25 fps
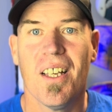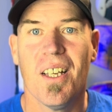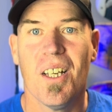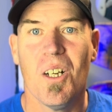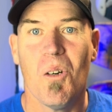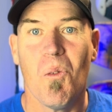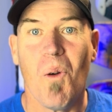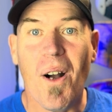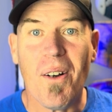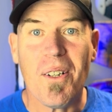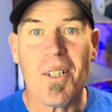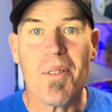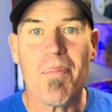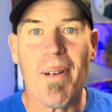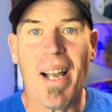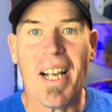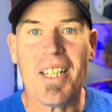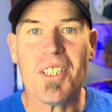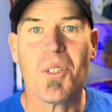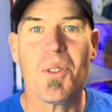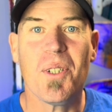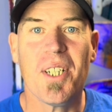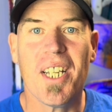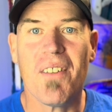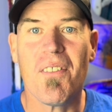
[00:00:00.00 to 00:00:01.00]
Welcome back
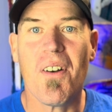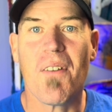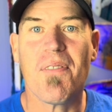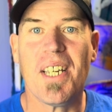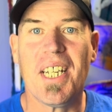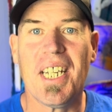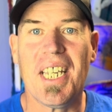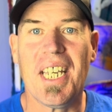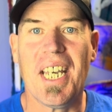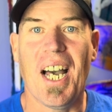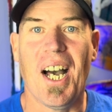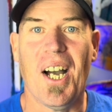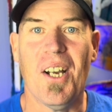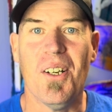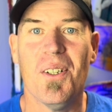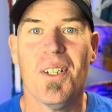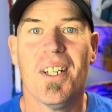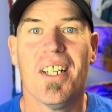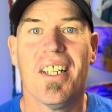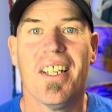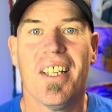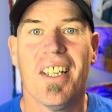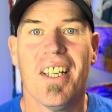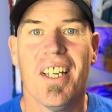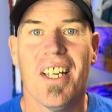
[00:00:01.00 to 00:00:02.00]
to another video.
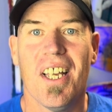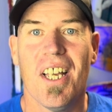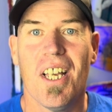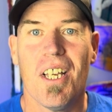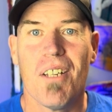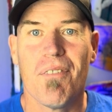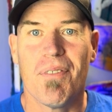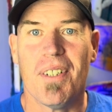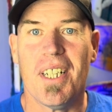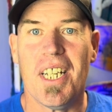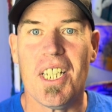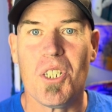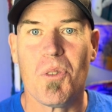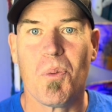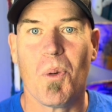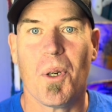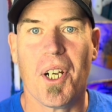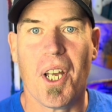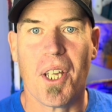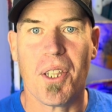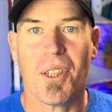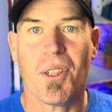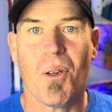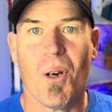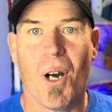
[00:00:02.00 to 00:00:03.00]
For this one
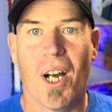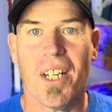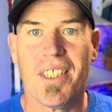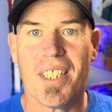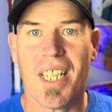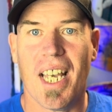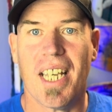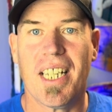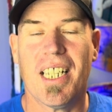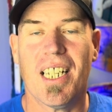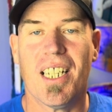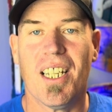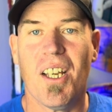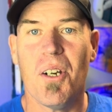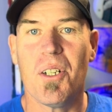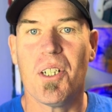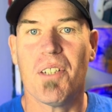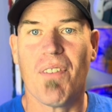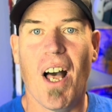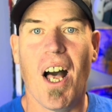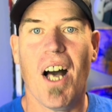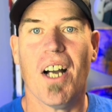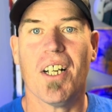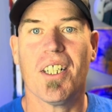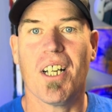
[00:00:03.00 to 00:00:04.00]
I thought I'd take a load of
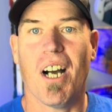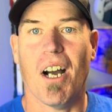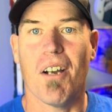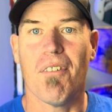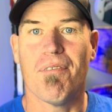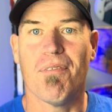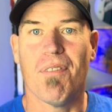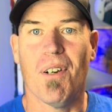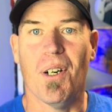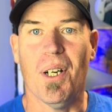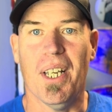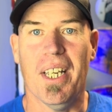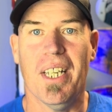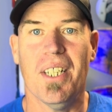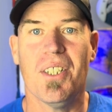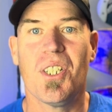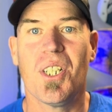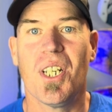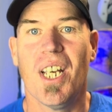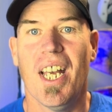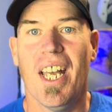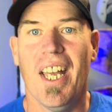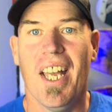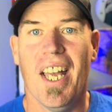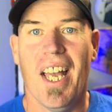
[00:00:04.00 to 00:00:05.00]
archive
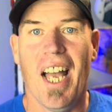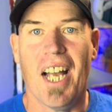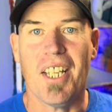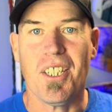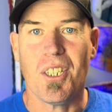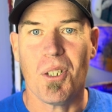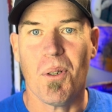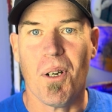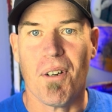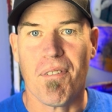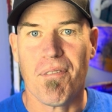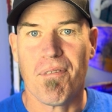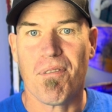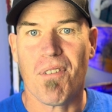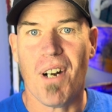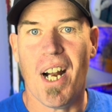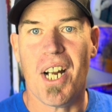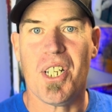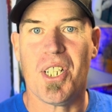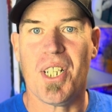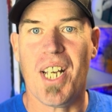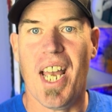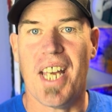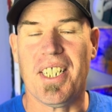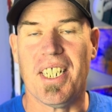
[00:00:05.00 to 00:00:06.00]
footage and do a
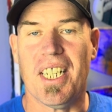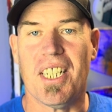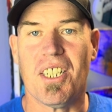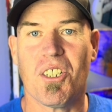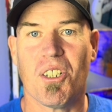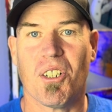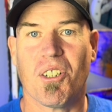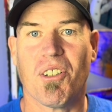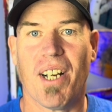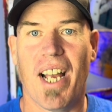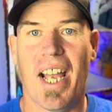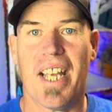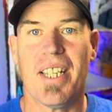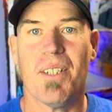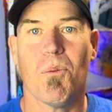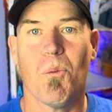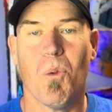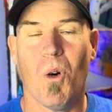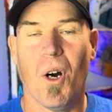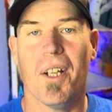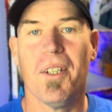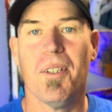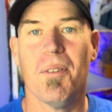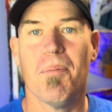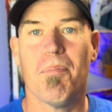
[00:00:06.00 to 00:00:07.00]
fresh edit to create
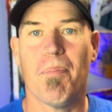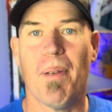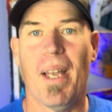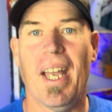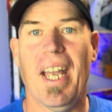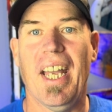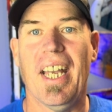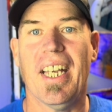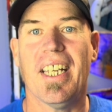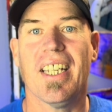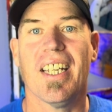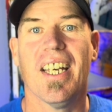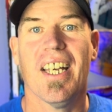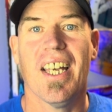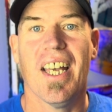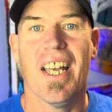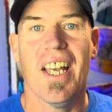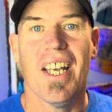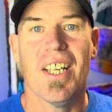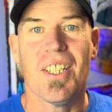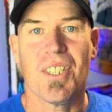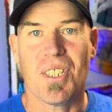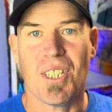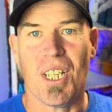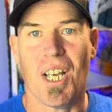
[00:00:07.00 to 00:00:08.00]
one big
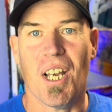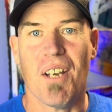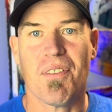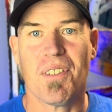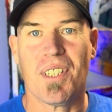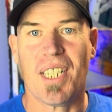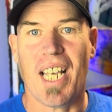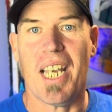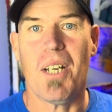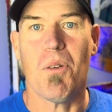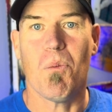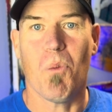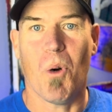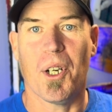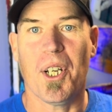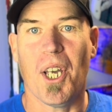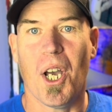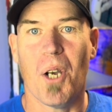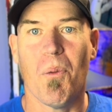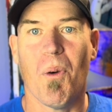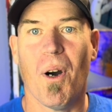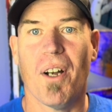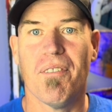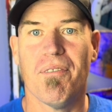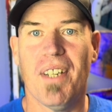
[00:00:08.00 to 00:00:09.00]
SurfSkate
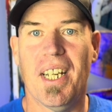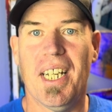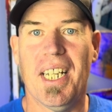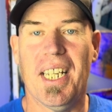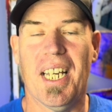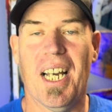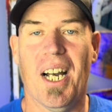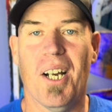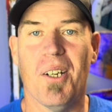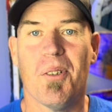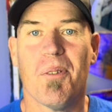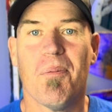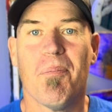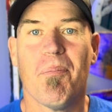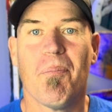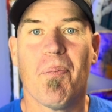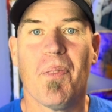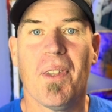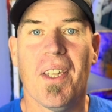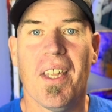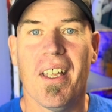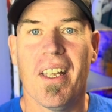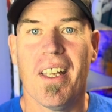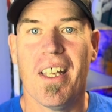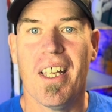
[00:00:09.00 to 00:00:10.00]
101 video.
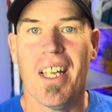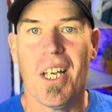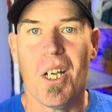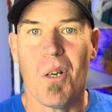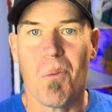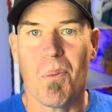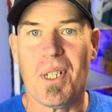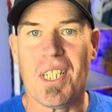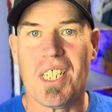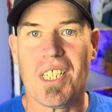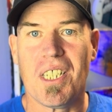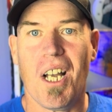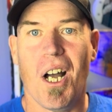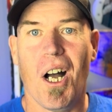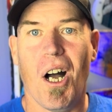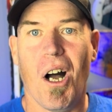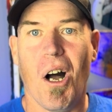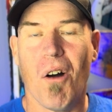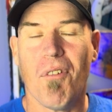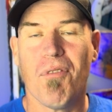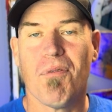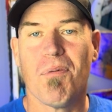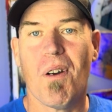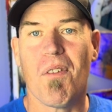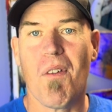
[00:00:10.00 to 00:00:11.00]
We start
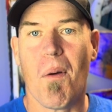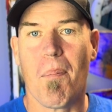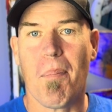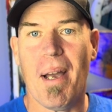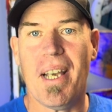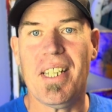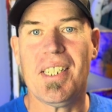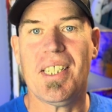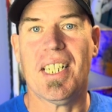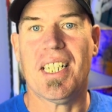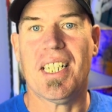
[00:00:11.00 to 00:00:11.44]
off with a basic